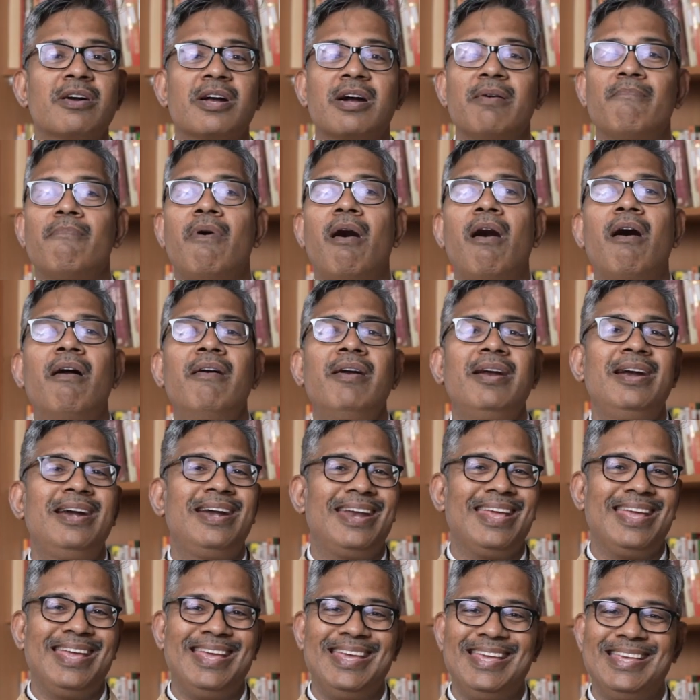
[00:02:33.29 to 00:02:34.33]

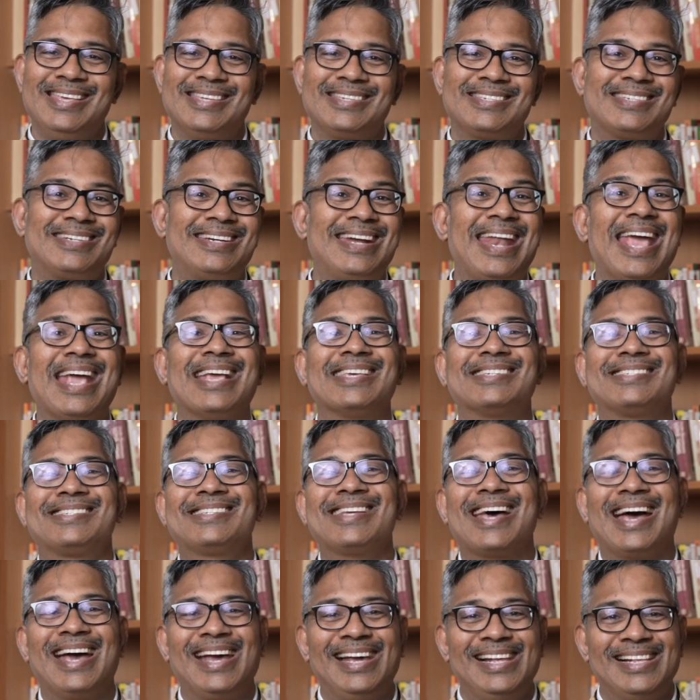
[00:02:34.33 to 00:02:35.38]
commodities,
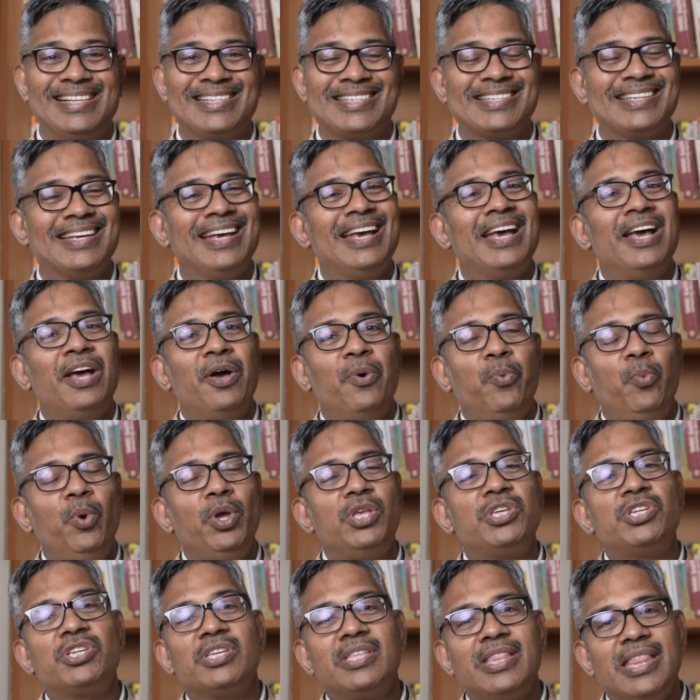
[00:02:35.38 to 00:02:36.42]
textiles,
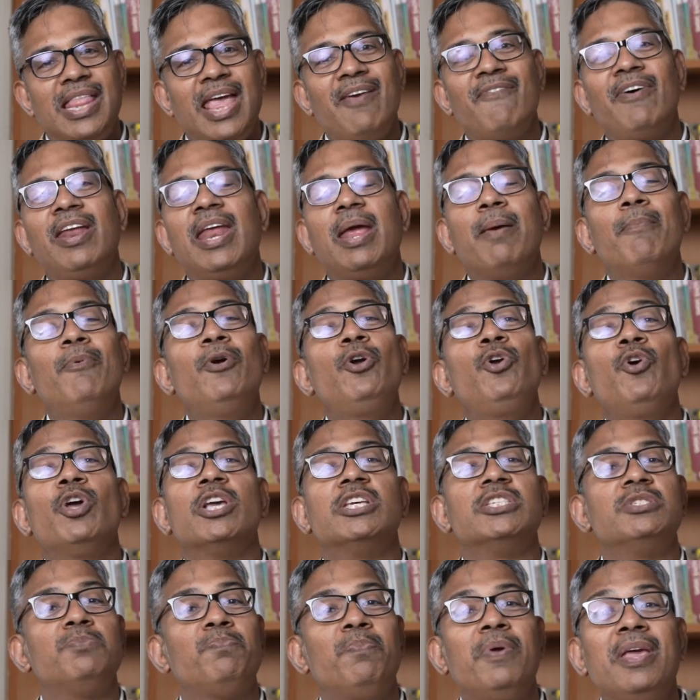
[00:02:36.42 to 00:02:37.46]
which they were able to
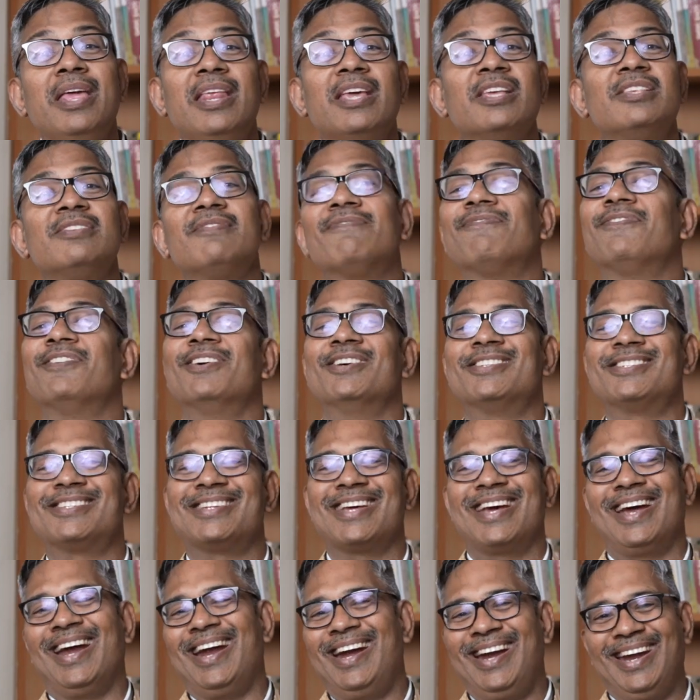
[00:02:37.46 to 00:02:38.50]
experience
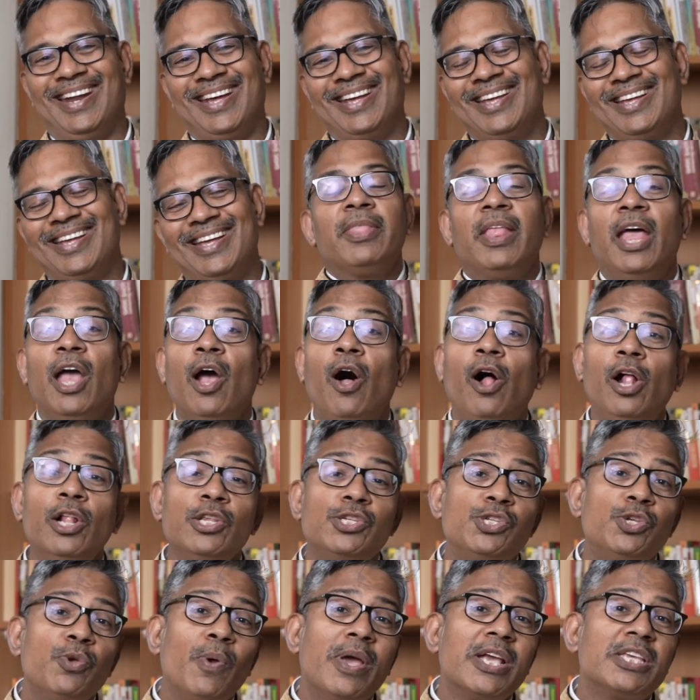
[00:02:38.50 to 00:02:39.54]
firsthand. They
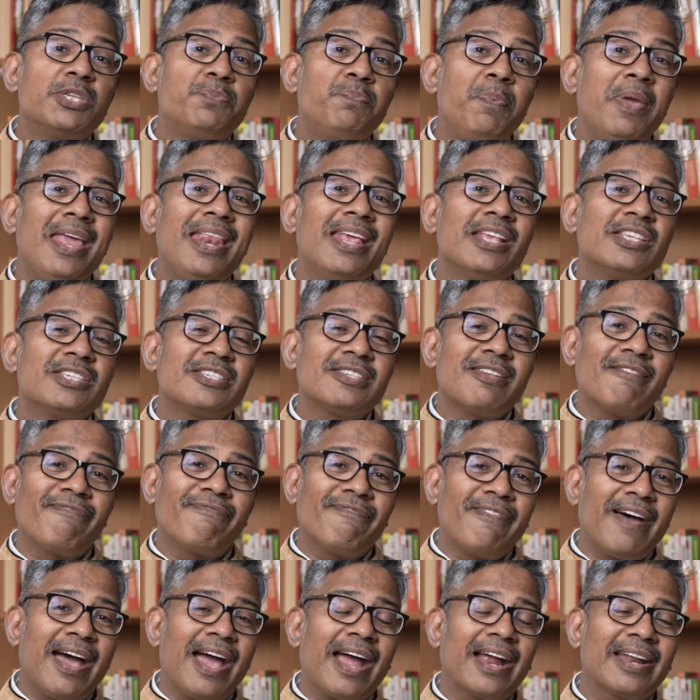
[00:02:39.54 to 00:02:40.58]
also experienced the
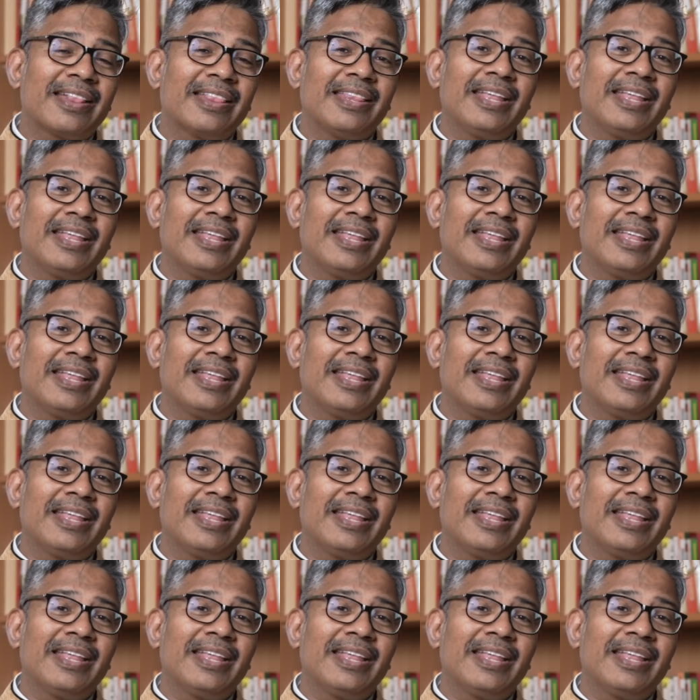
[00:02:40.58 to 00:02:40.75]
fact